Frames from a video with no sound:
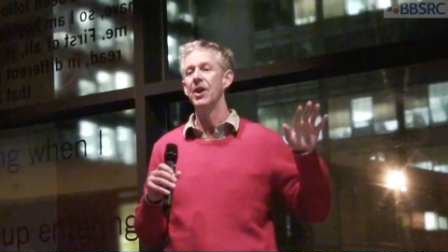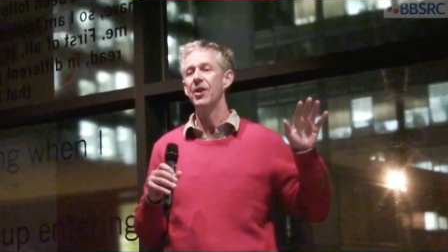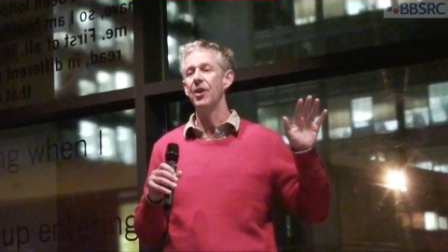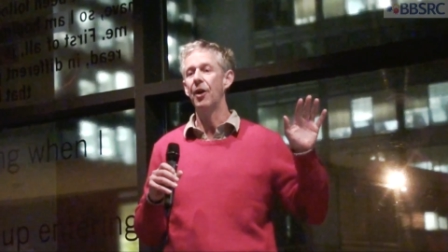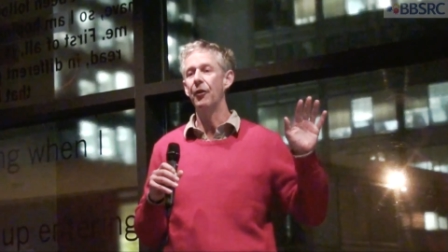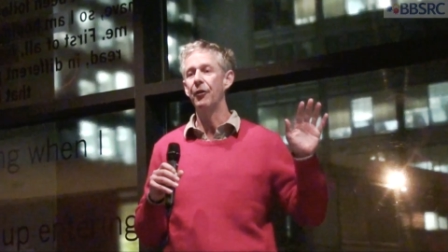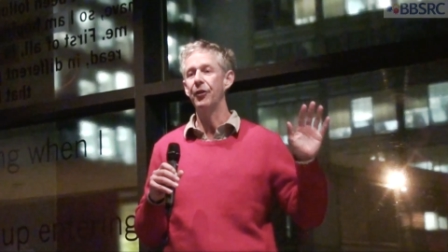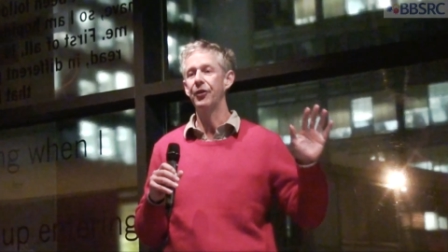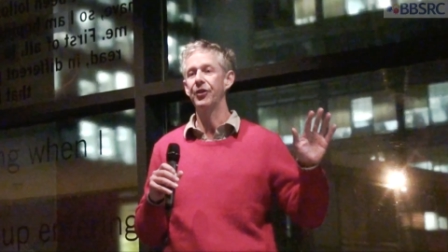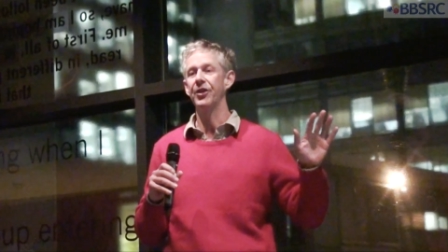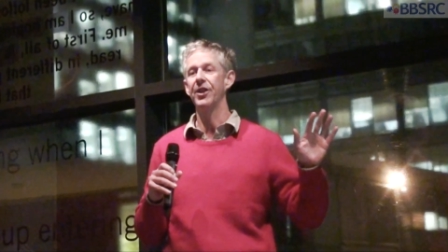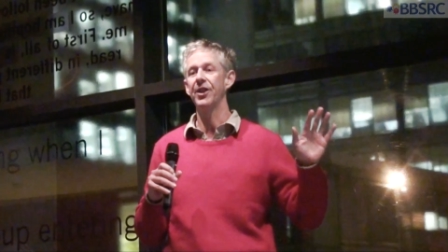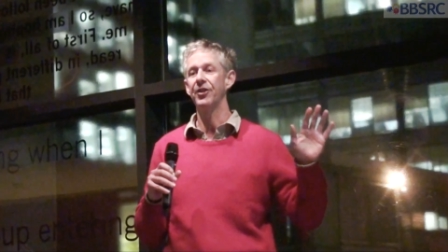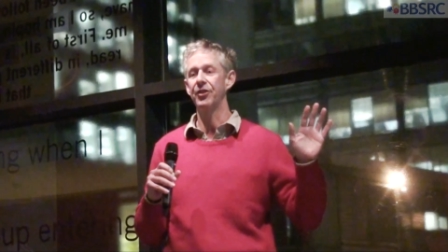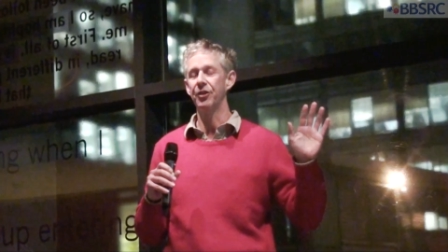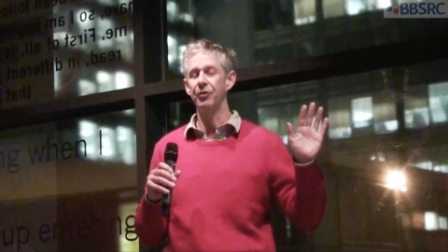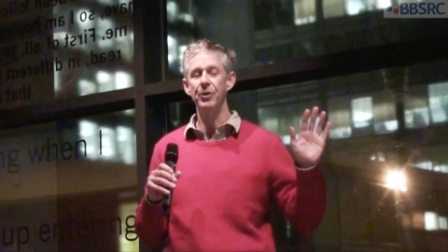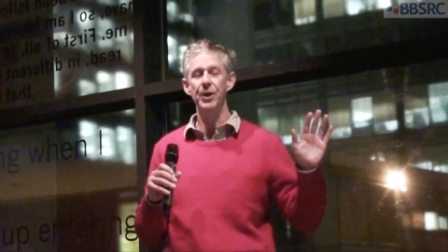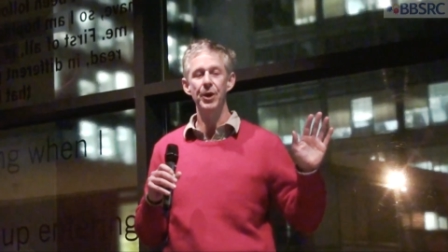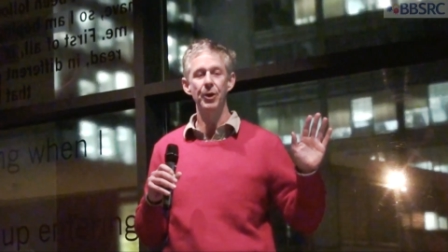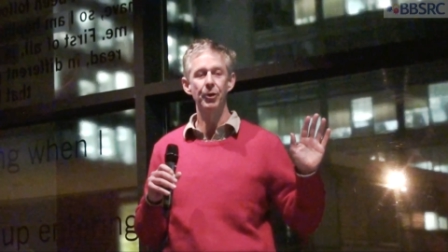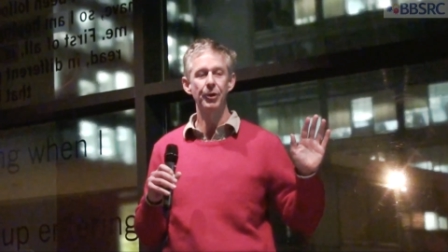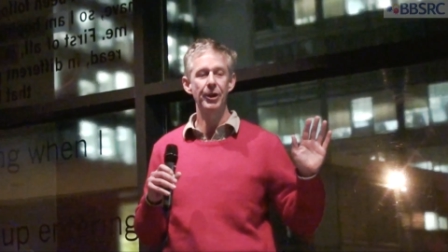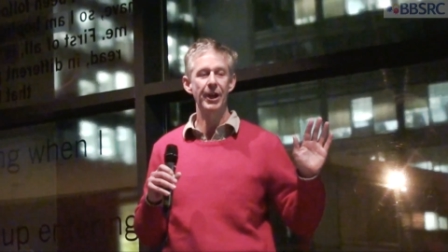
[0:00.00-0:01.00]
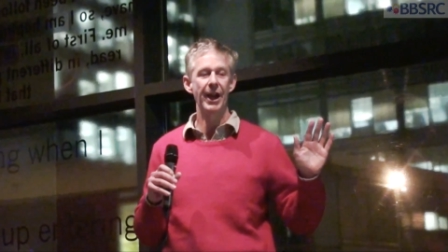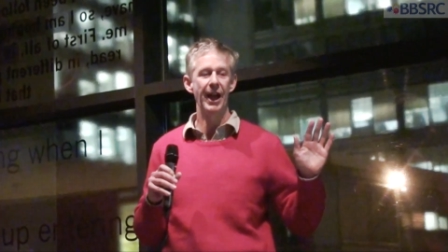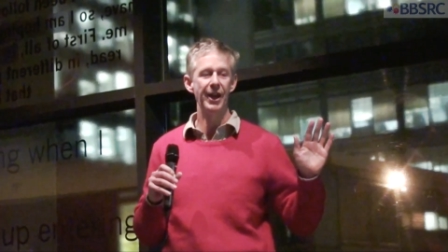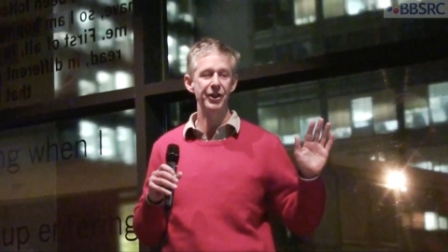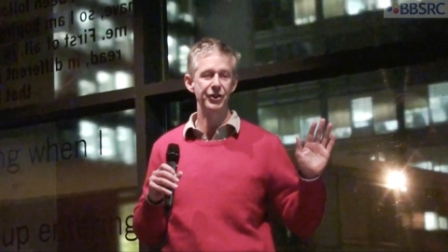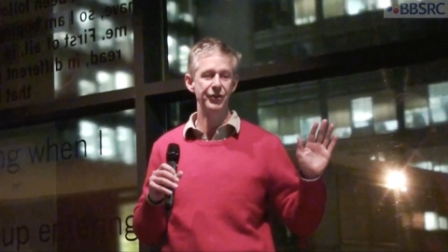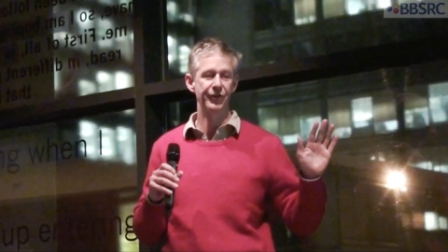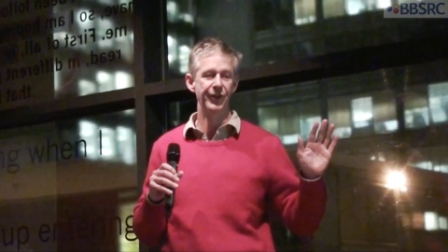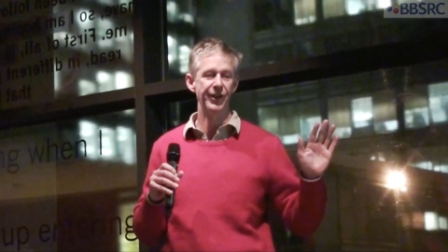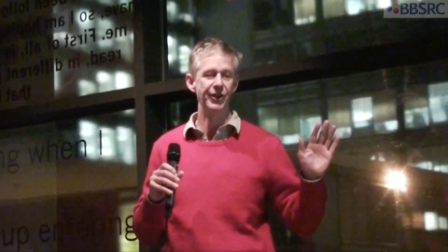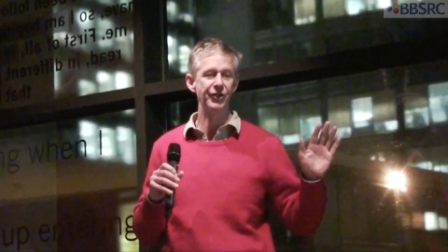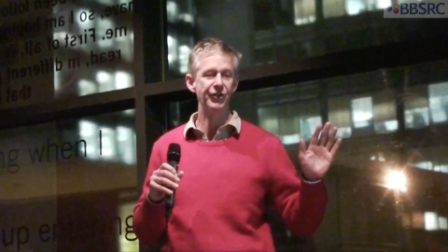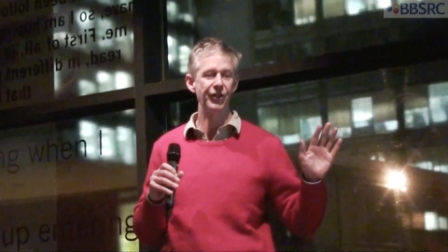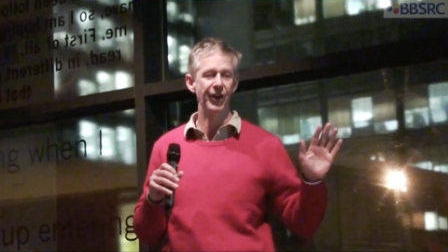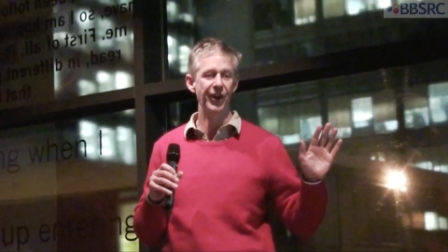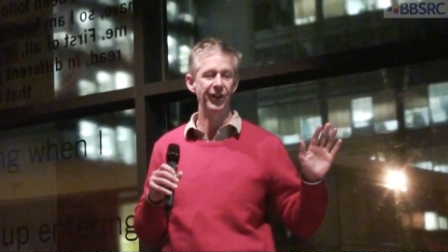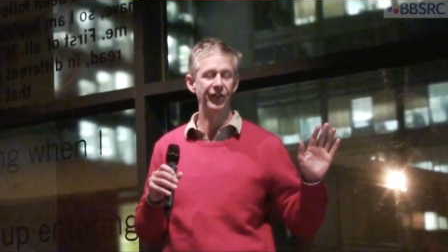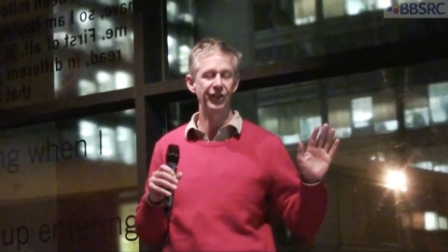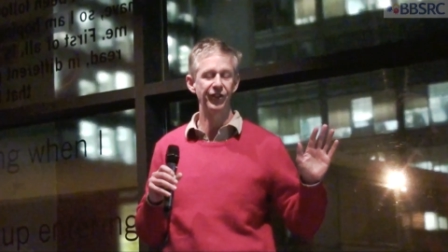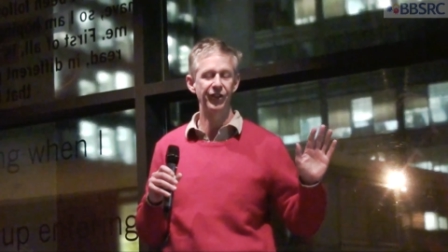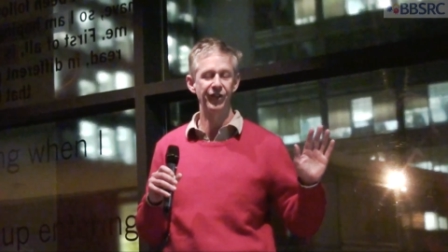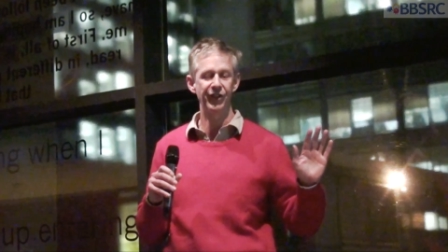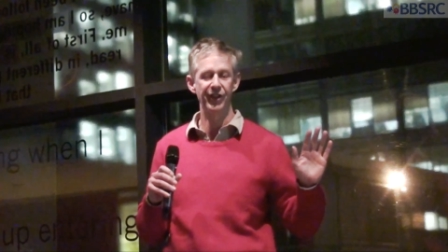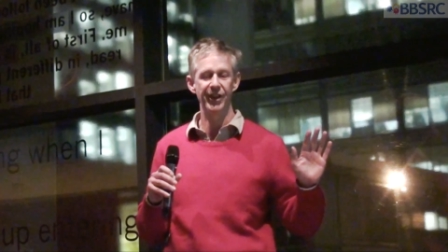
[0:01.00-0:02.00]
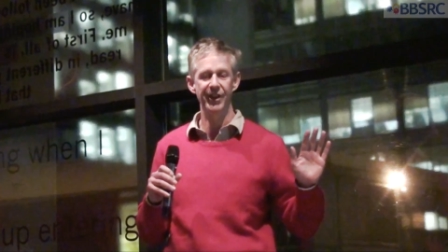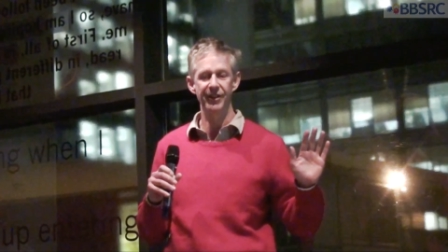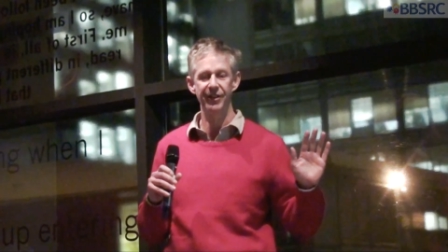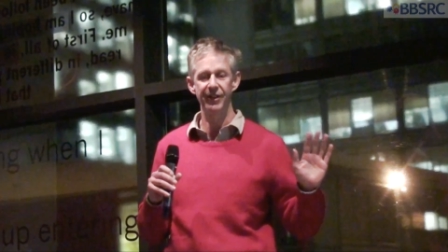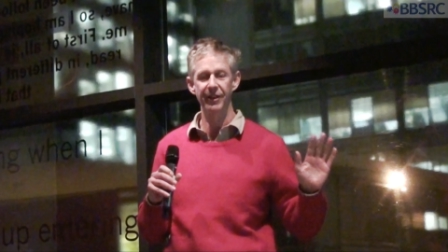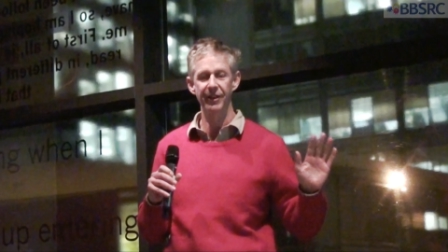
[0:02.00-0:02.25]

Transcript: obviously there's a real clash of interests